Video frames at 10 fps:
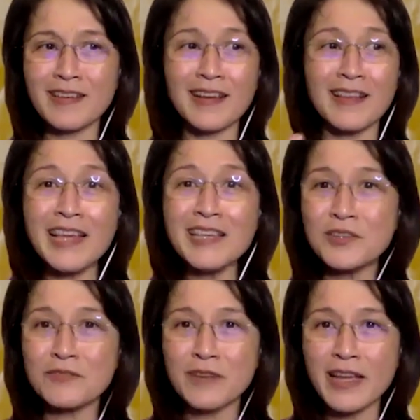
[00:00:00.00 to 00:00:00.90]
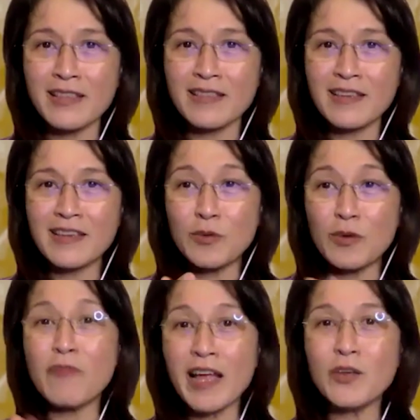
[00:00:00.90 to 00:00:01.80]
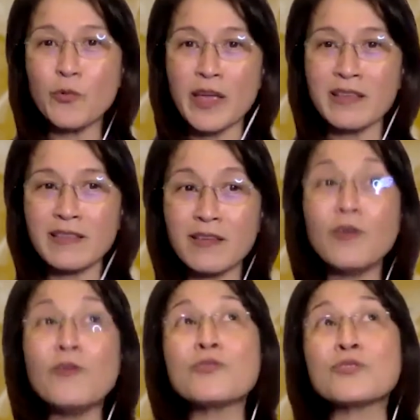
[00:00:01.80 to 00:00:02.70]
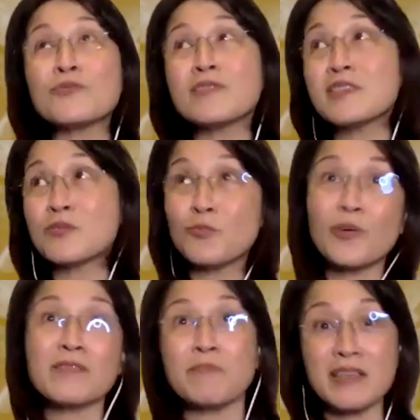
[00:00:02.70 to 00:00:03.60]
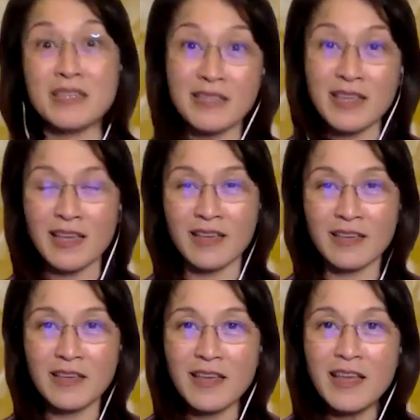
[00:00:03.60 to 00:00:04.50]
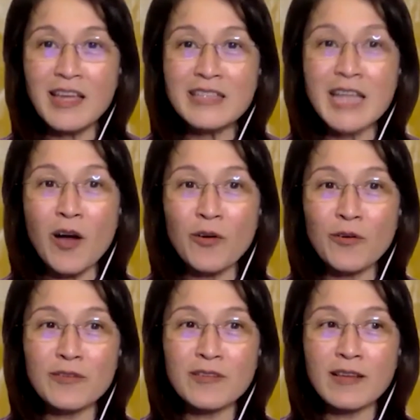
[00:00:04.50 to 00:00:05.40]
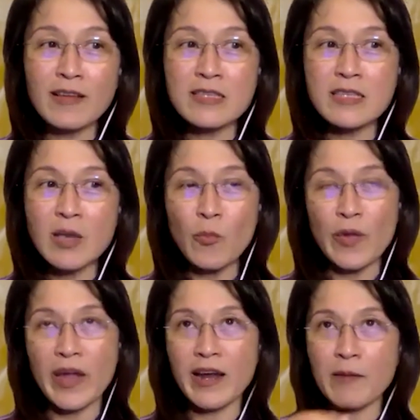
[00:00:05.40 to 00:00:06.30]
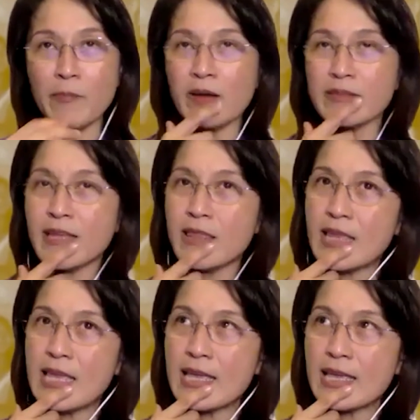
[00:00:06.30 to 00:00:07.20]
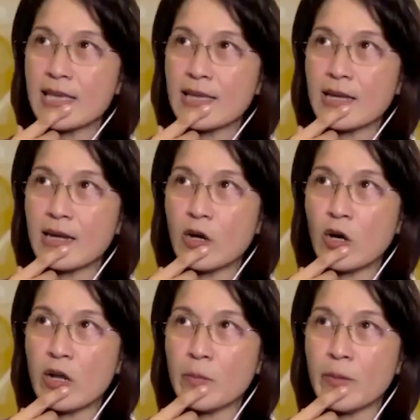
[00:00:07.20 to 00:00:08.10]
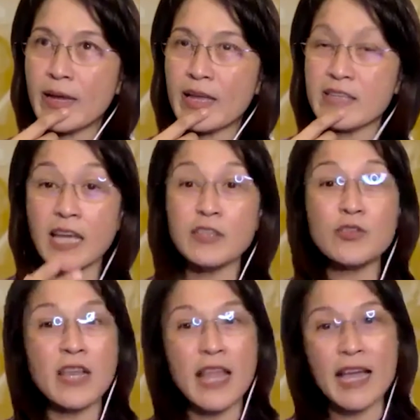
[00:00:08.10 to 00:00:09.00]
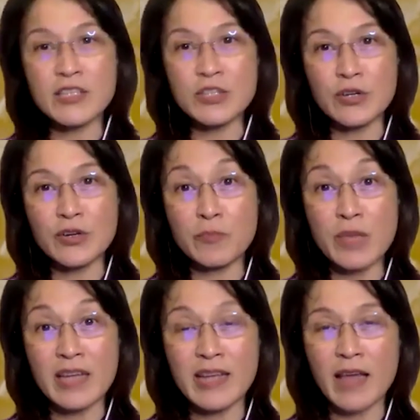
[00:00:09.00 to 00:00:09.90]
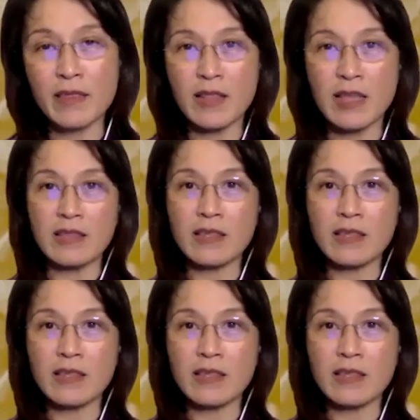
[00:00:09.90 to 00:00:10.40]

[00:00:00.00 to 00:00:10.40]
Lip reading: lesson, right? You evaluate. Oh, so this is what makes it tick. Now, somewhere about, I think, on my second to the last year of being an athlete,